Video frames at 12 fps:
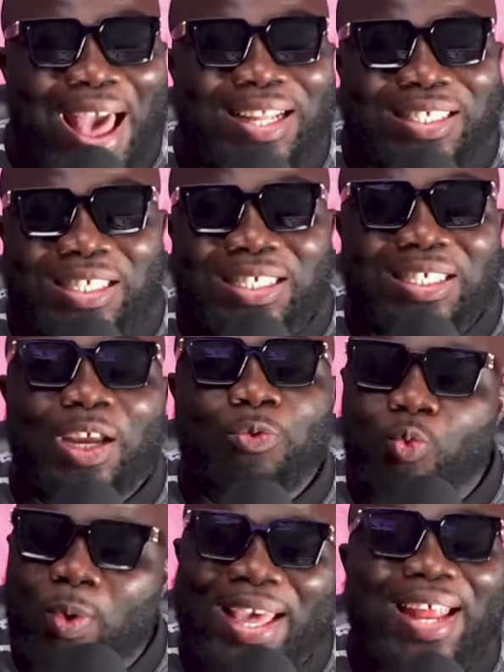artists
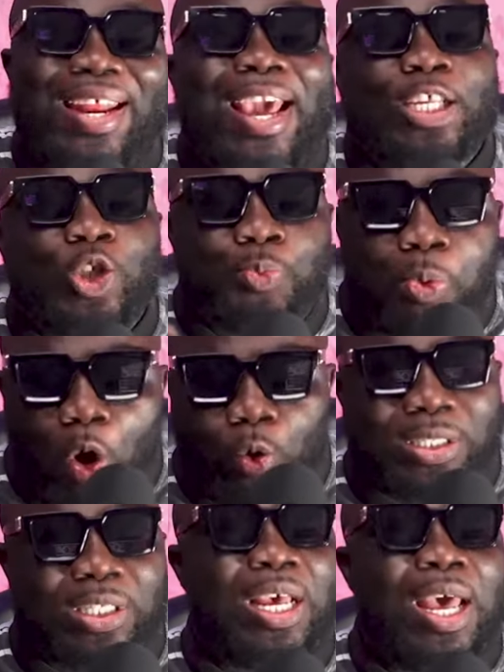that we can
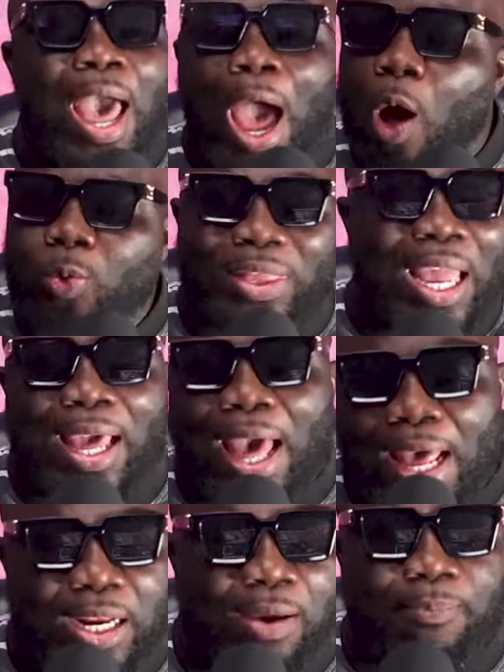export out of
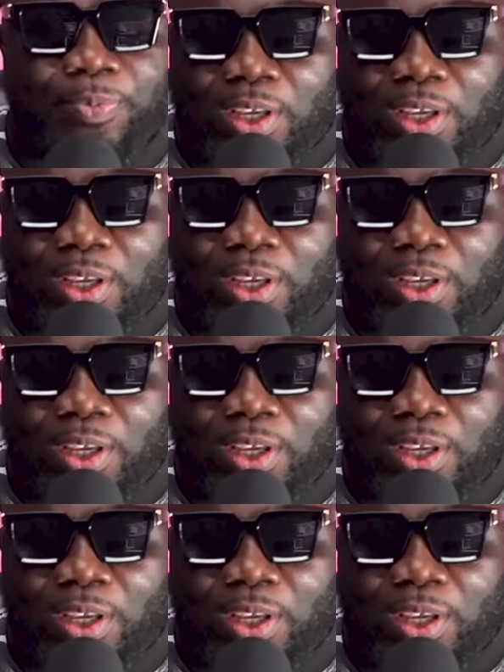Ghana.